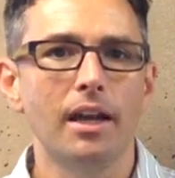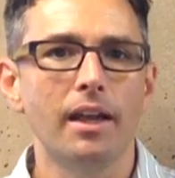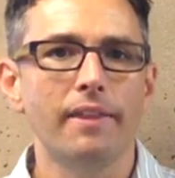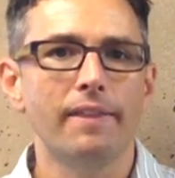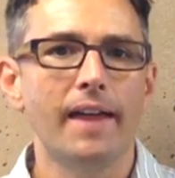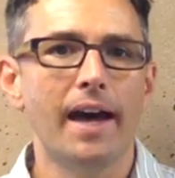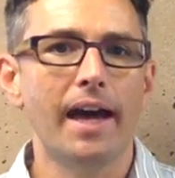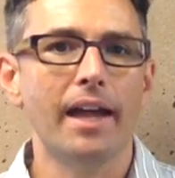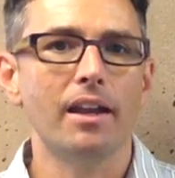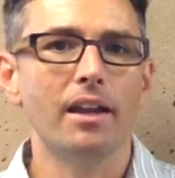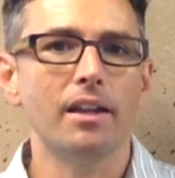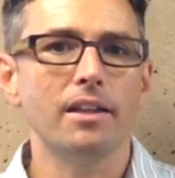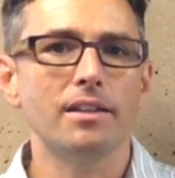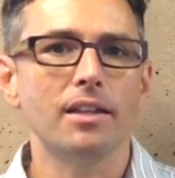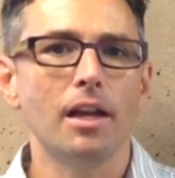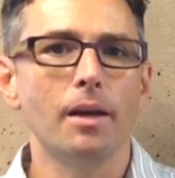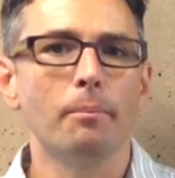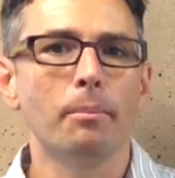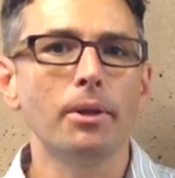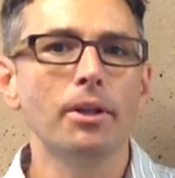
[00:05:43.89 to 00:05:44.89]
that
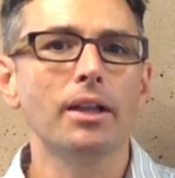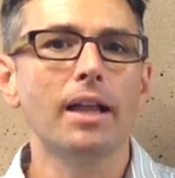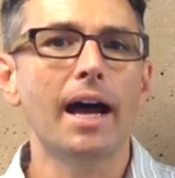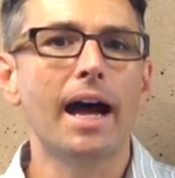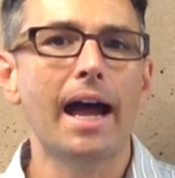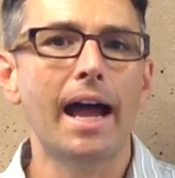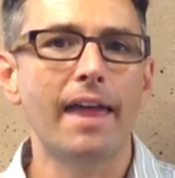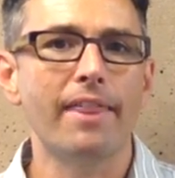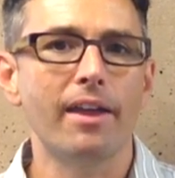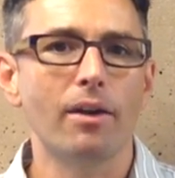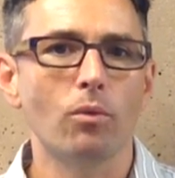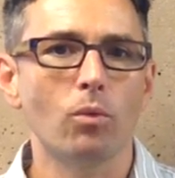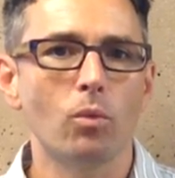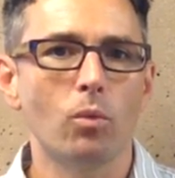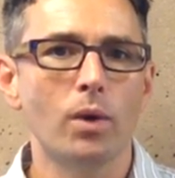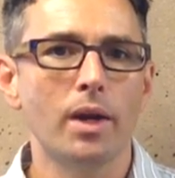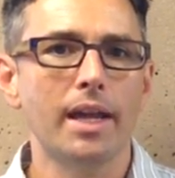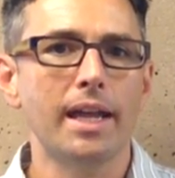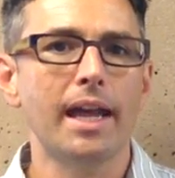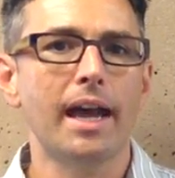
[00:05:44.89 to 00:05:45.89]
imply that
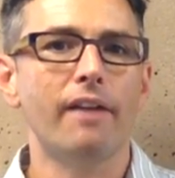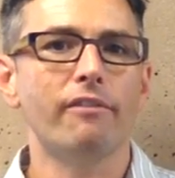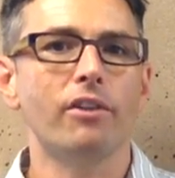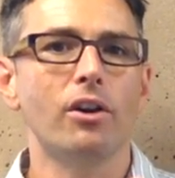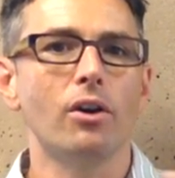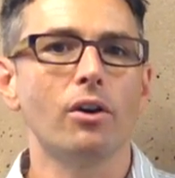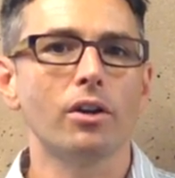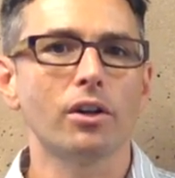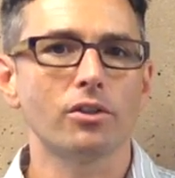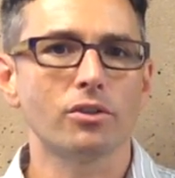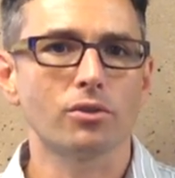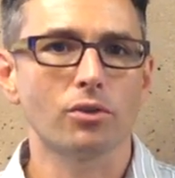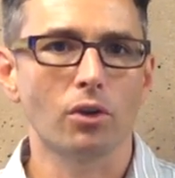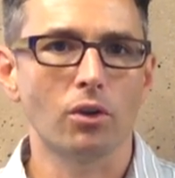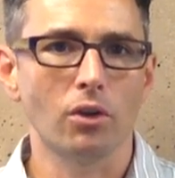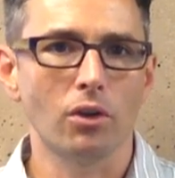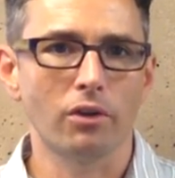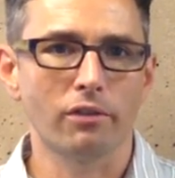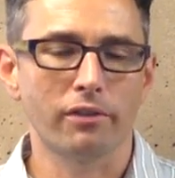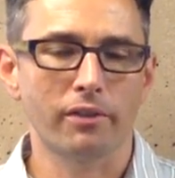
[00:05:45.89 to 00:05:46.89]
we have no
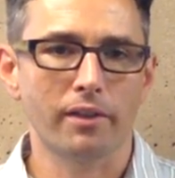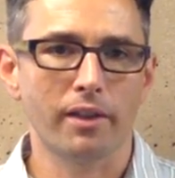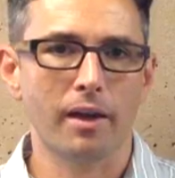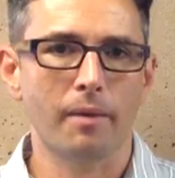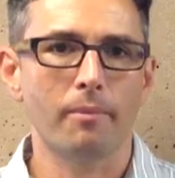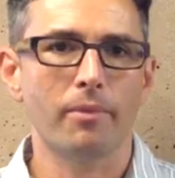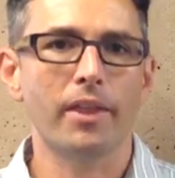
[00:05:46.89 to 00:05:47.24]
control over them,